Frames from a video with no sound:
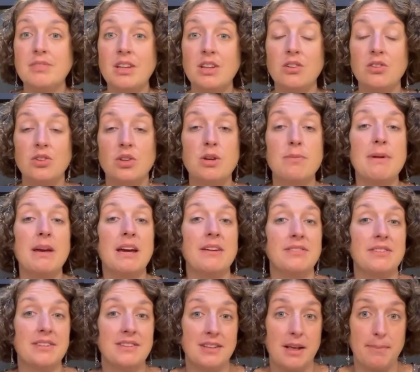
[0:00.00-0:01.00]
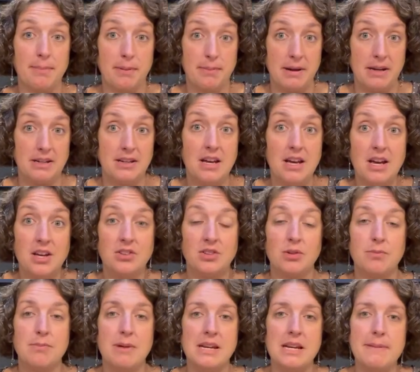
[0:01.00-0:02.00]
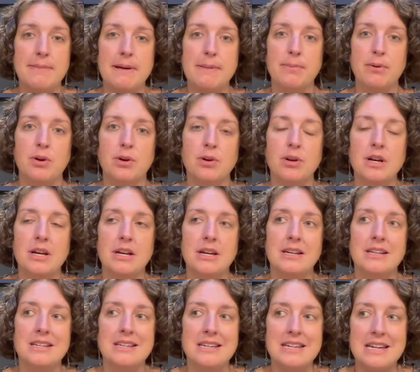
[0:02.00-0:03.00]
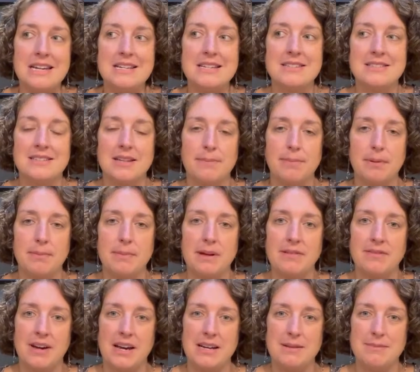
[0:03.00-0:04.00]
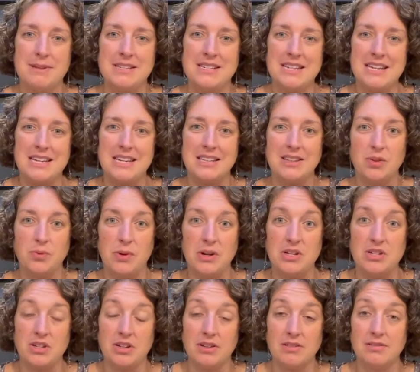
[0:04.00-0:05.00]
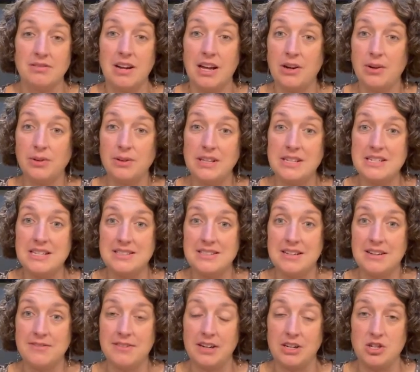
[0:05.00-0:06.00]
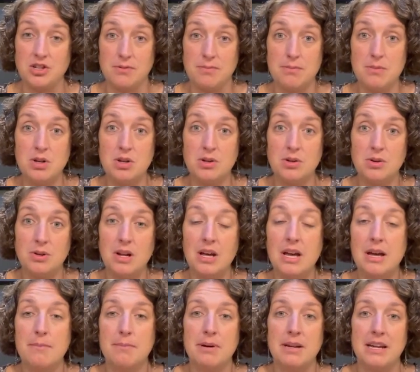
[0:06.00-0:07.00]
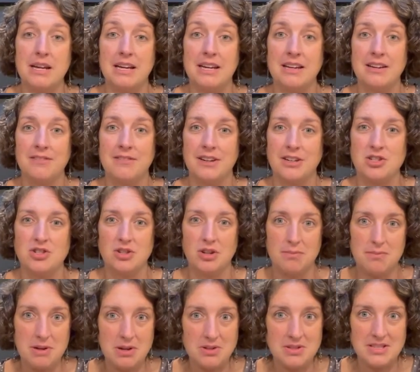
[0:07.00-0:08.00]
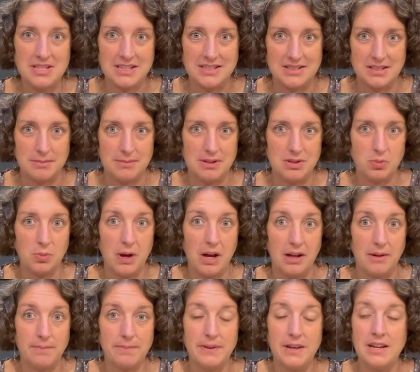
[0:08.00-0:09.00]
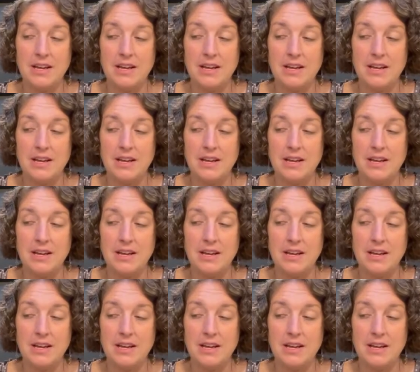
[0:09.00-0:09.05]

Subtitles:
So you may have to supplement. So many people need to supplement vitamin D in the winter. Not only does it affect your mood, but it can affect your immune system as well.